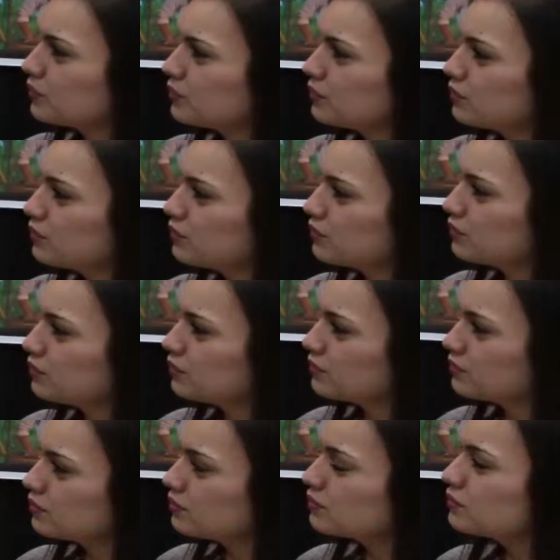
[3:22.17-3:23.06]

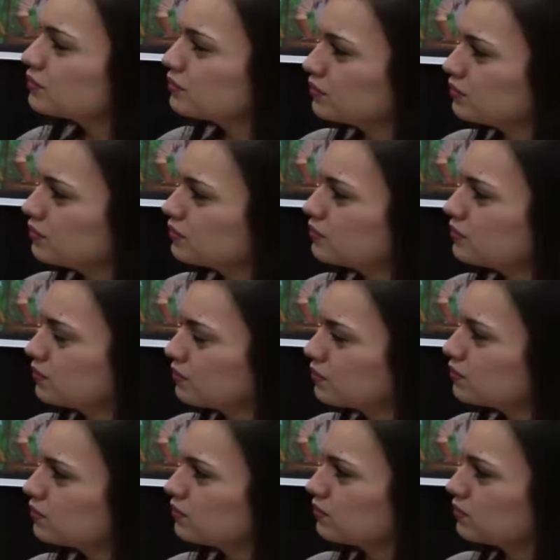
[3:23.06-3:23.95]

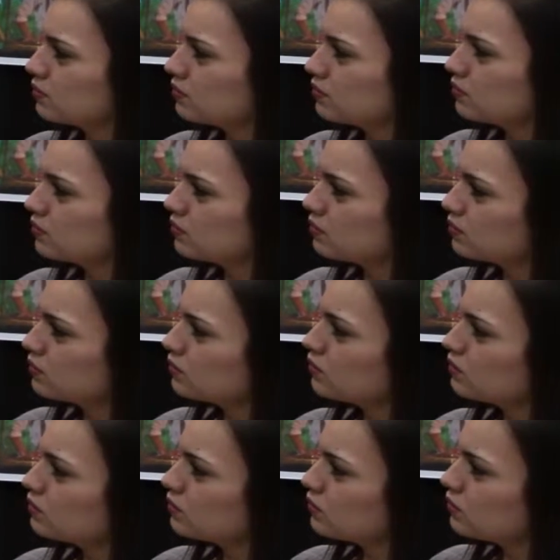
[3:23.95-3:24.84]

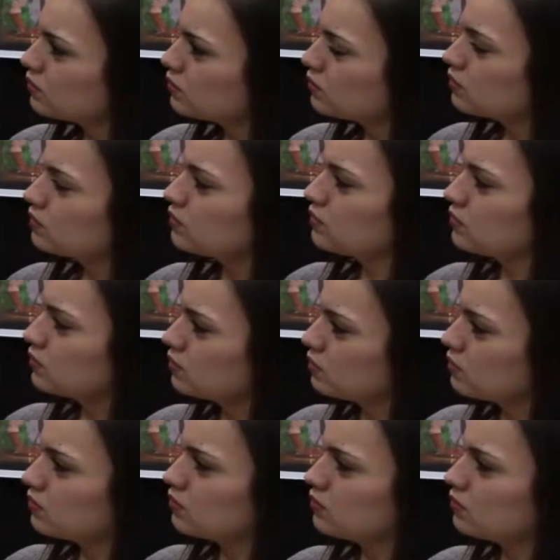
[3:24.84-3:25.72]

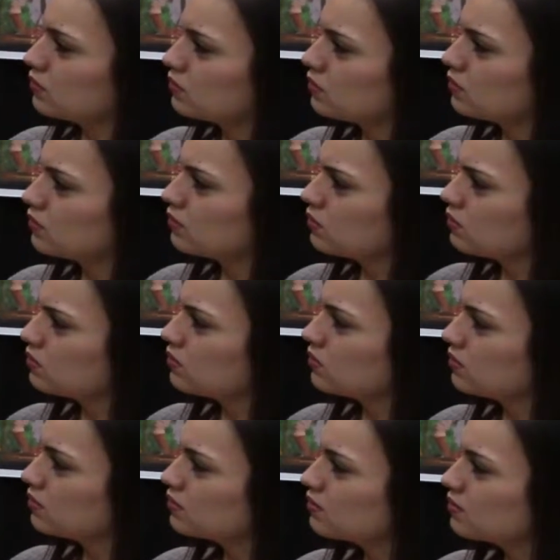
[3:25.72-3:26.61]
(not speaking)